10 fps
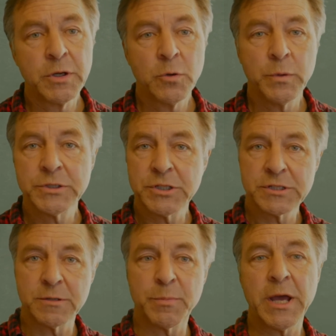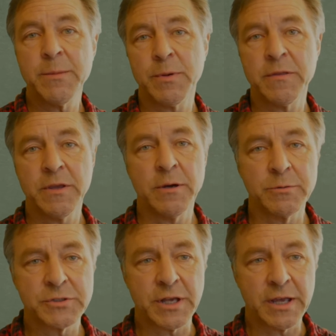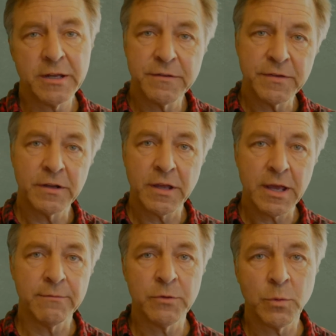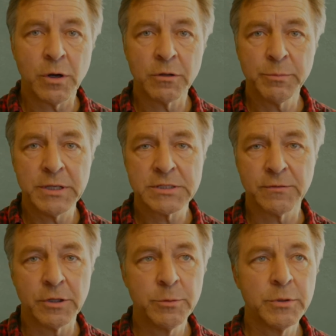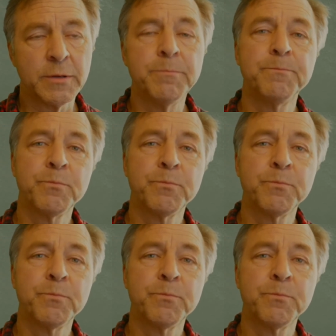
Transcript: which is the pipe on the outside, a fairly heavy walled piece of aluminum,